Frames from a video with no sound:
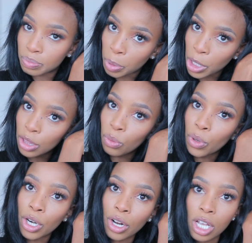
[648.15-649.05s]
put in the
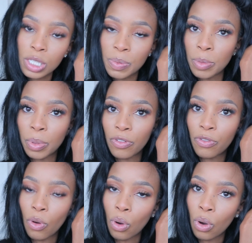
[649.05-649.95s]
word, ask
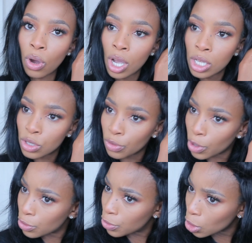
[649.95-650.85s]
people to
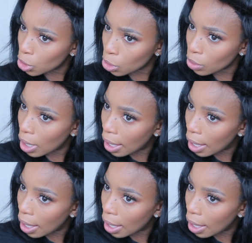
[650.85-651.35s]
vote for you,